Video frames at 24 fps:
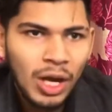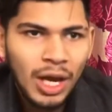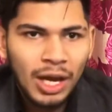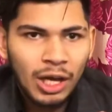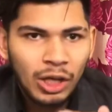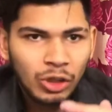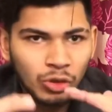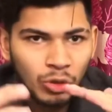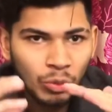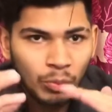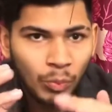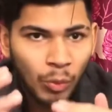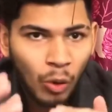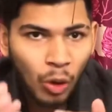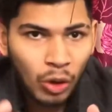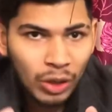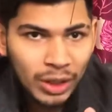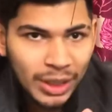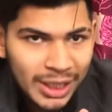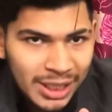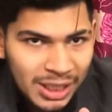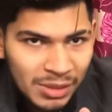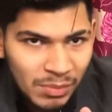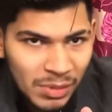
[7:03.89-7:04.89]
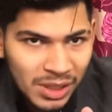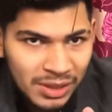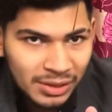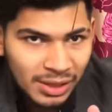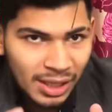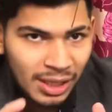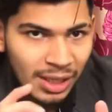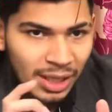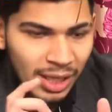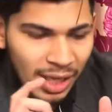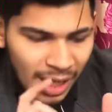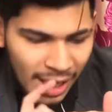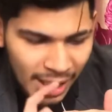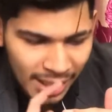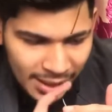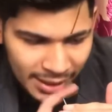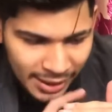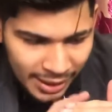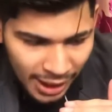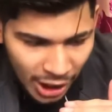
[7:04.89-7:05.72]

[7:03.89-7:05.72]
So both these muscles, the